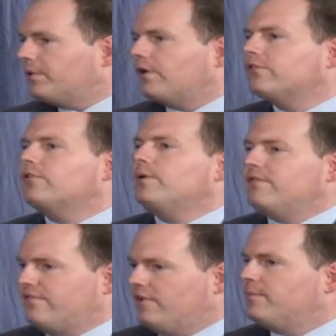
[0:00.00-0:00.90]
but also
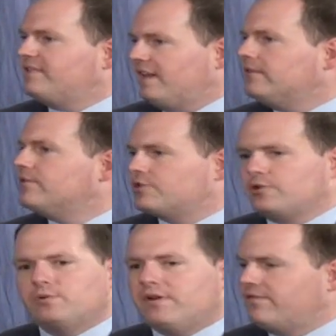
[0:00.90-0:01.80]
in film and television,
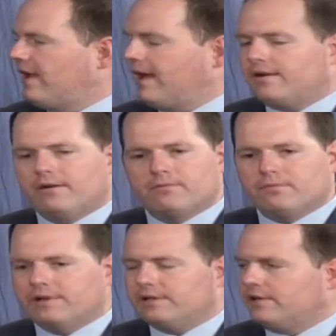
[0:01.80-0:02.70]
who have had a
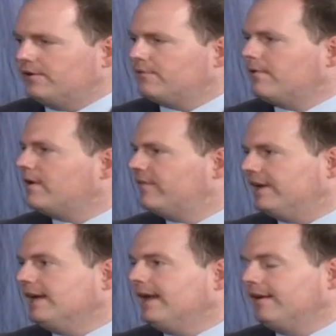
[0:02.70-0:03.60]
really good run of
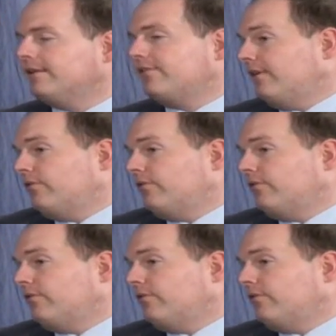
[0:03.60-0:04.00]
it. And it's